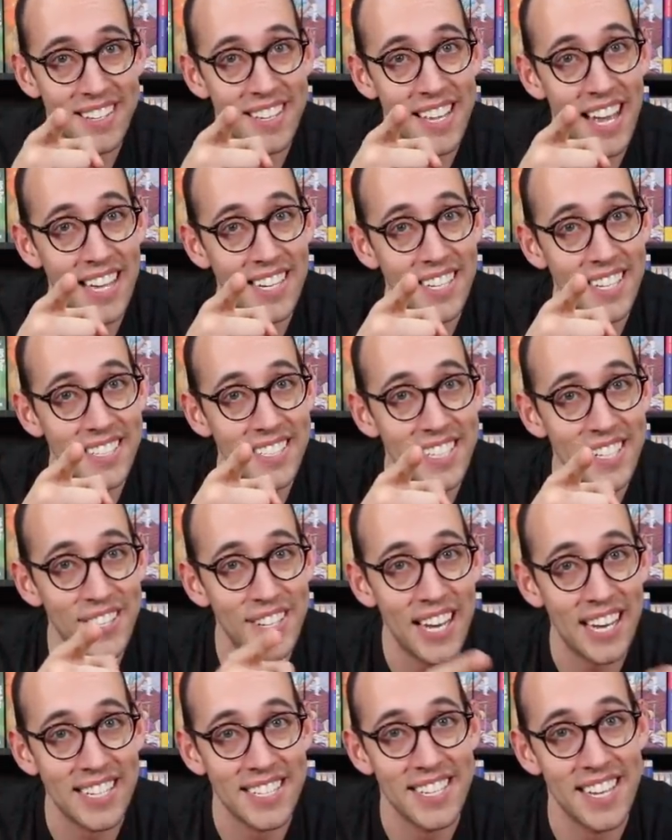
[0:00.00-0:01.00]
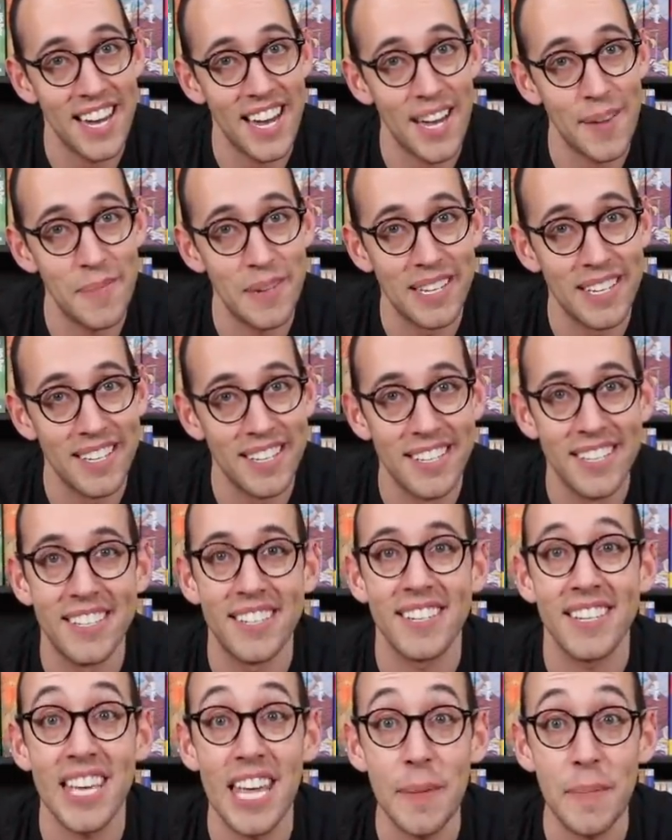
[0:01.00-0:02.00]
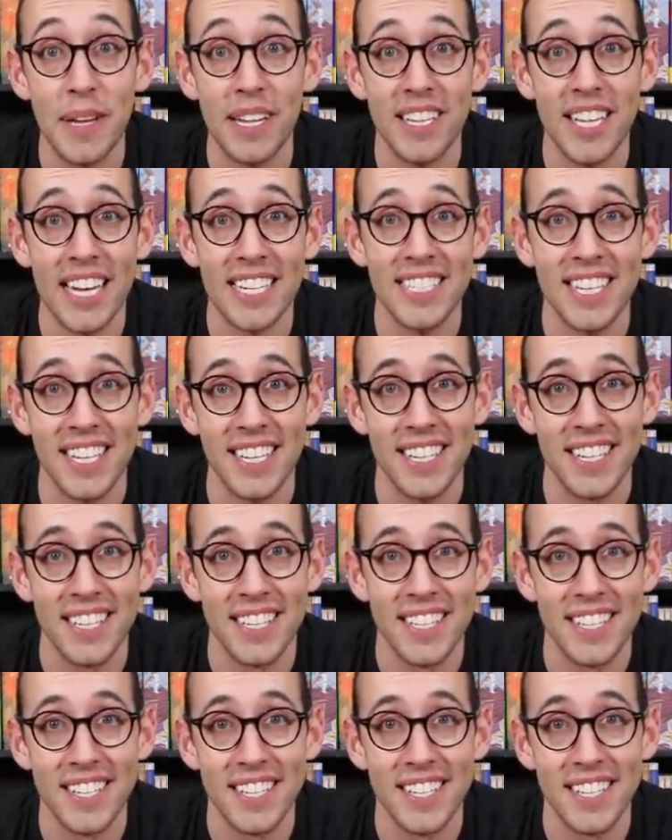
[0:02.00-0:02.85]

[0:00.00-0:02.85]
and until next time, keep collecting.